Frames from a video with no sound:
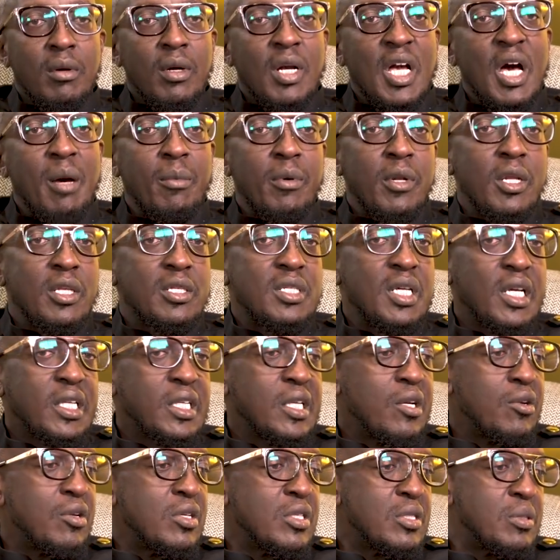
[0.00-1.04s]
Cabinet
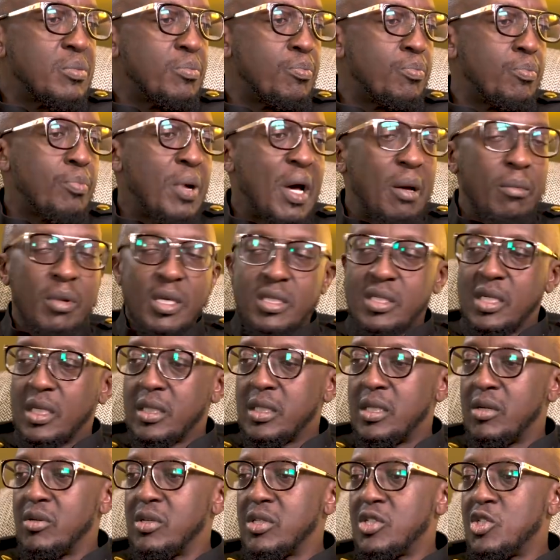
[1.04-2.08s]
secretaries, public
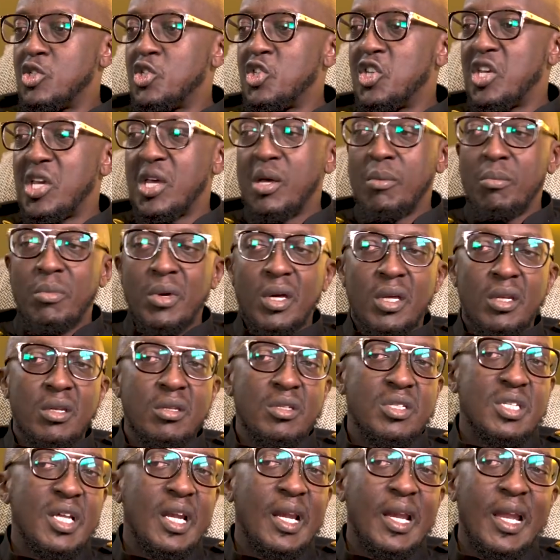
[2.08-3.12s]
secretaries, chairmen,
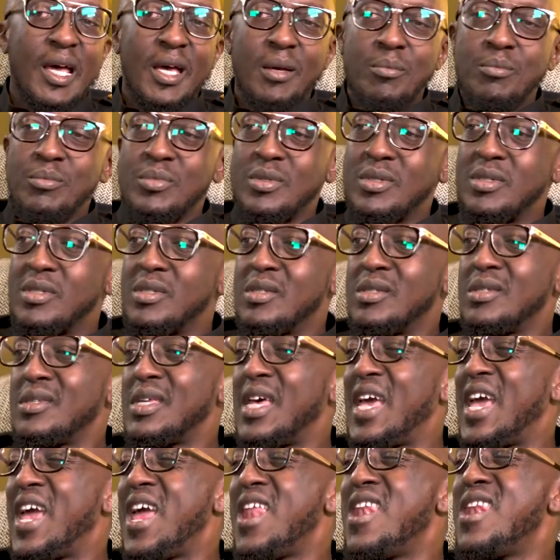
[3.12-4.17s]
celebs,
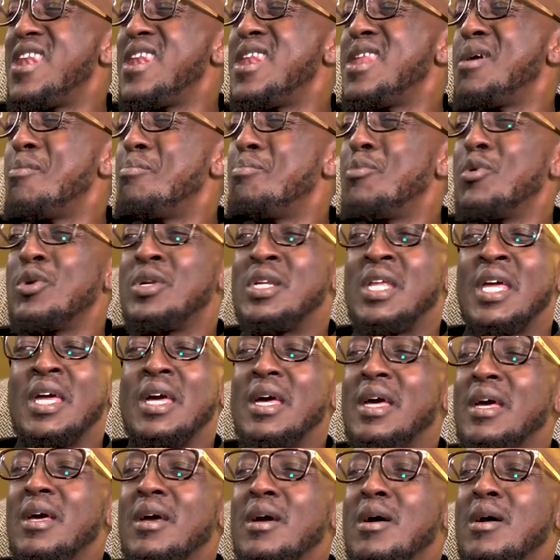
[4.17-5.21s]
anybody.
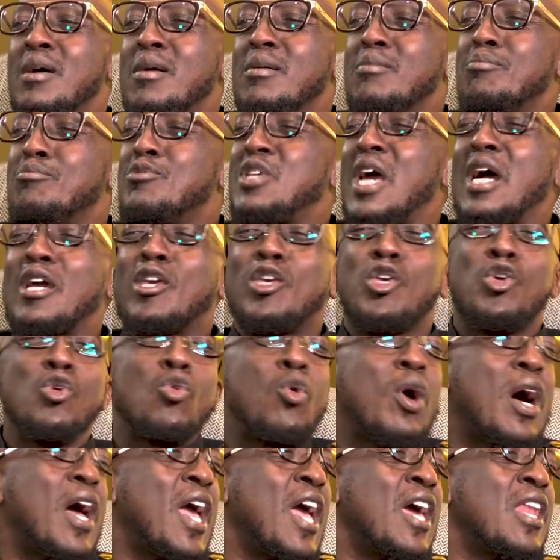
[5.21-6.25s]
Jack
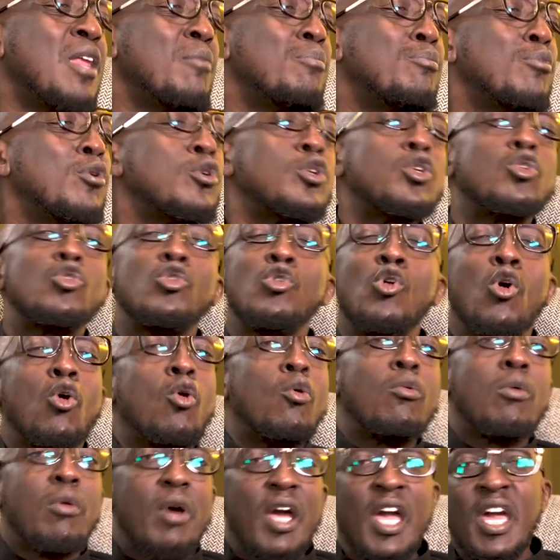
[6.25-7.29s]
Chua, anybody you know,
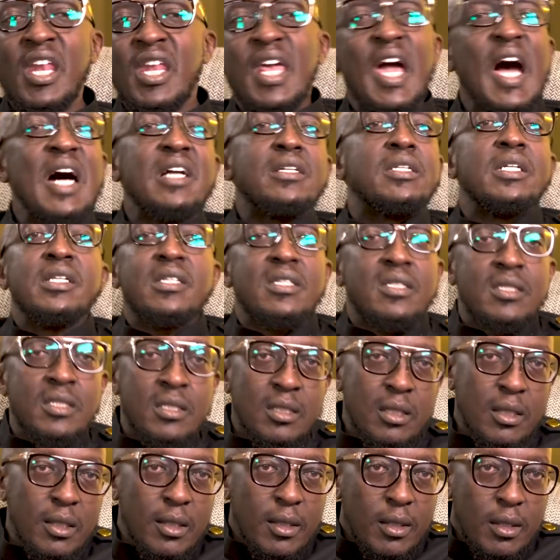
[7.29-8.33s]
any artist,
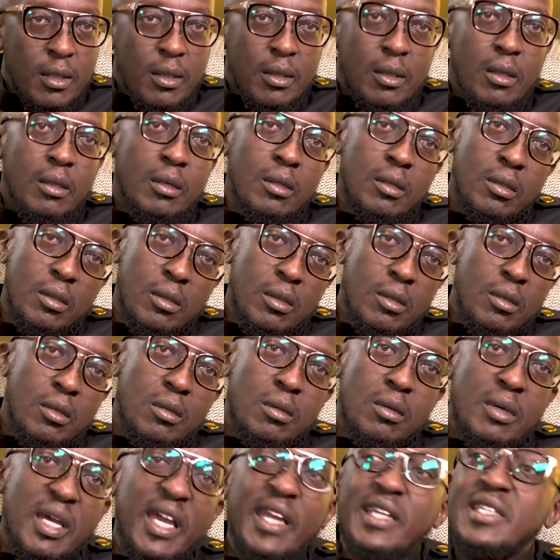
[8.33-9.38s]

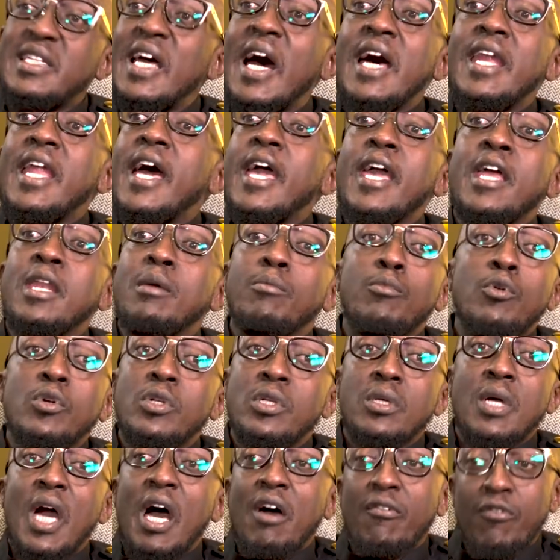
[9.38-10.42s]
Etana,
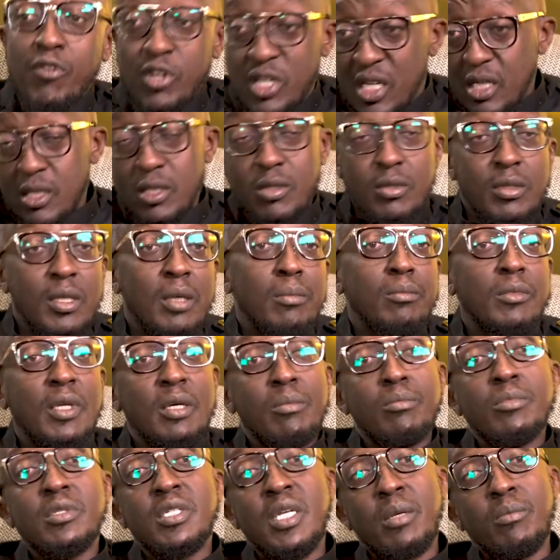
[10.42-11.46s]
anybody, I've written to them
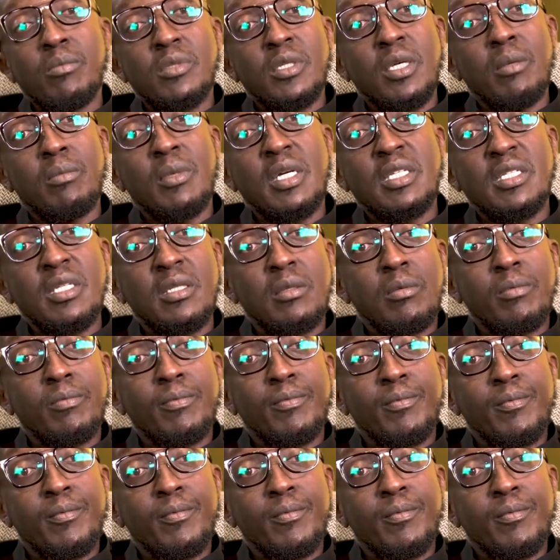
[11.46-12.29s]
that same thing. I sent it.